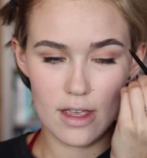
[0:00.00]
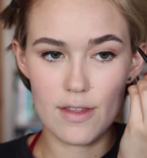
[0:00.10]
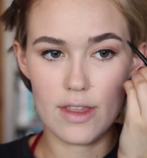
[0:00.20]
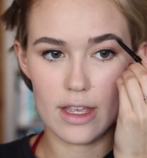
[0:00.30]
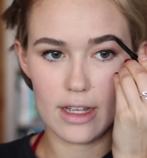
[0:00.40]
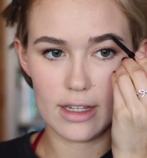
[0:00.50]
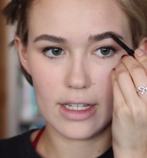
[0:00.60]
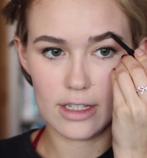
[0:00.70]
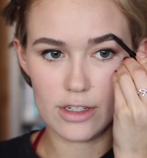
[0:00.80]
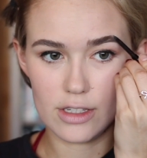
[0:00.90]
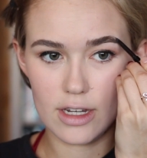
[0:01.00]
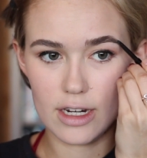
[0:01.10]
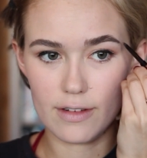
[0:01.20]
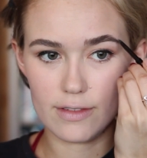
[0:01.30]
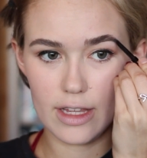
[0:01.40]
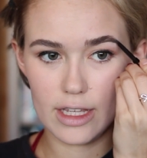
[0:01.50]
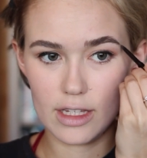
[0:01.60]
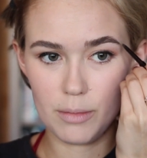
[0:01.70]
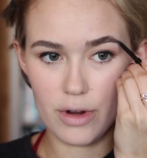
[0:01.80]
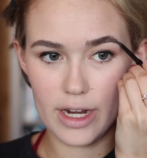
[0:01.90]
And then I like to just kind of
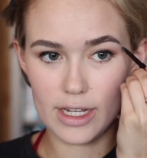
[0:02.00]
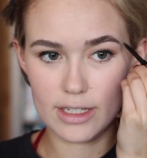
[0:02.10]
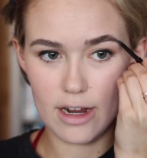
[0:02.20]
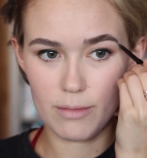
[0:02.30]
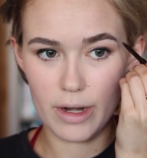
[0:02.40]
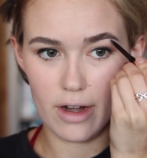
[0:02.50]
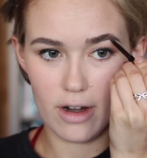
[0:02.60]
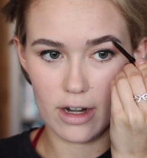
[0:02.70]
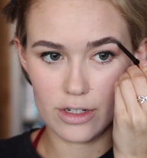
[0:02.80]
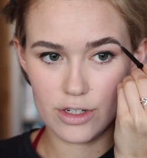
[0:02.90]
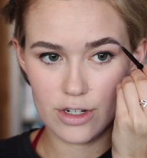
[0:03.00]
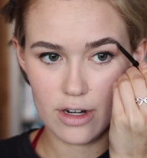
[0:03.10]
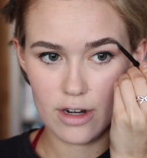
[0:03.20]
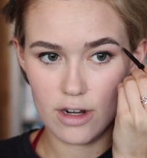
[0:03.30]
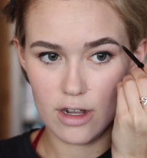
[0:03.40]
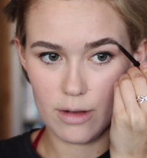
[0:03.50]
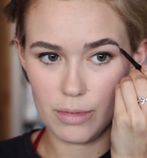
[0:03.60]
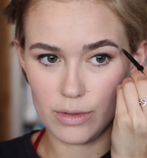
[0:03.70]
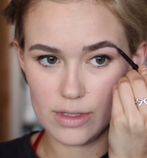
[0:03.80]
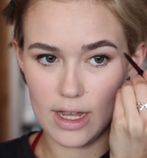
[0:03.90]
lightly bring it down my arch on
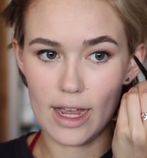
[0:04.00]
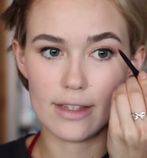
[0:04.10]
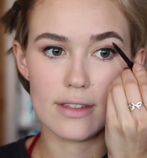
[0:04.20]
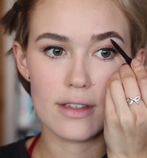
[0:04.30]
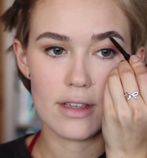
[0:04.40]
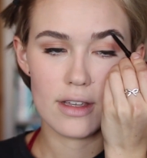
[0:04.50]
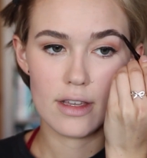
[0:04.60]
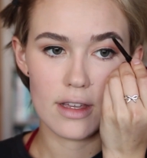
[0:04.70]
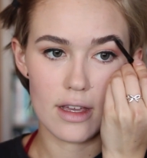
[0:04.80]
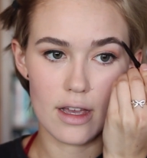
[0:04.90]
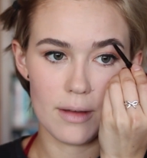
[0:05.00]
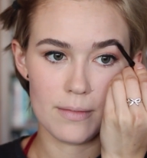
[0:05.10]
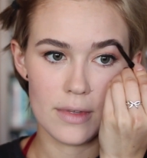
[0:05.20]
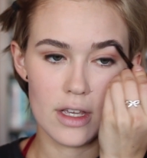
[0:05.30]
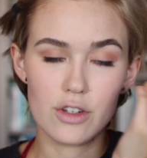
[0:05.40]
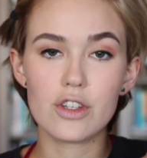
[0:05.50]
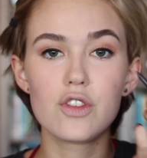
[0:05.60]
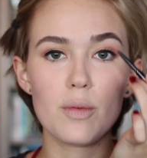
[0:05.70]
both sides. Just